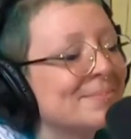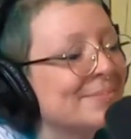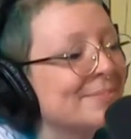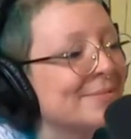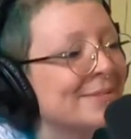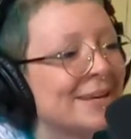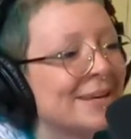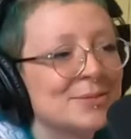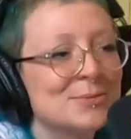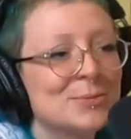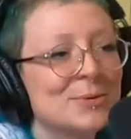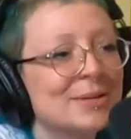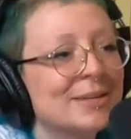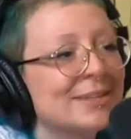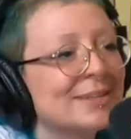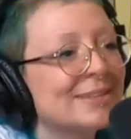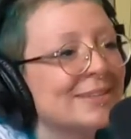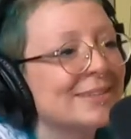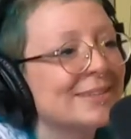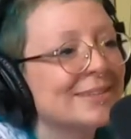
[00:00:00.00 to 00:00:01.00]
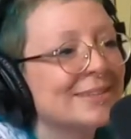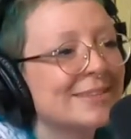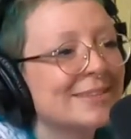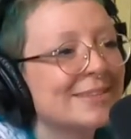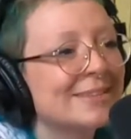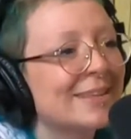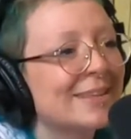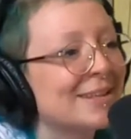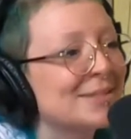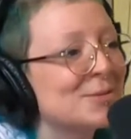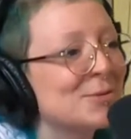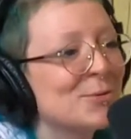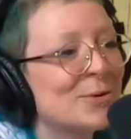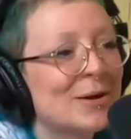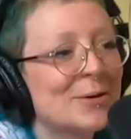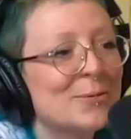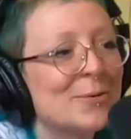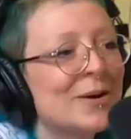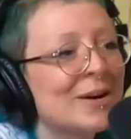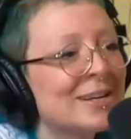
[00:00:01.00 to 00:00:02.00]
That's what that's who I
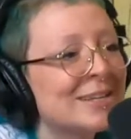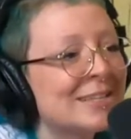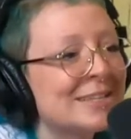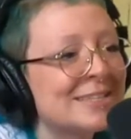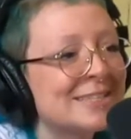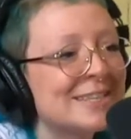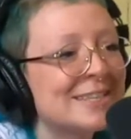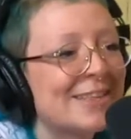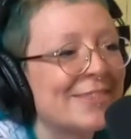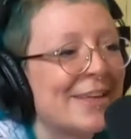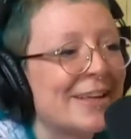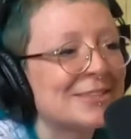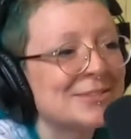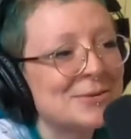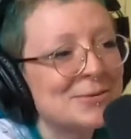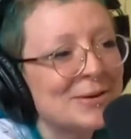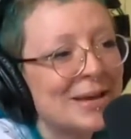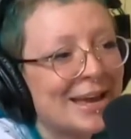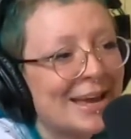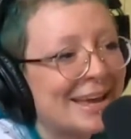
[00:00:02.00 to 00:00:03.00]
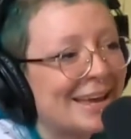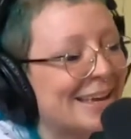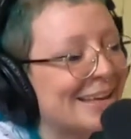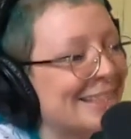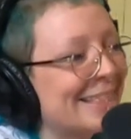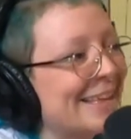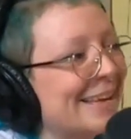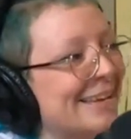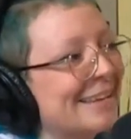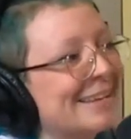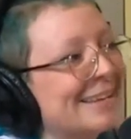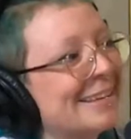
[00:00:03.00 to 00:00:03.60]
was, and that's okay. Like,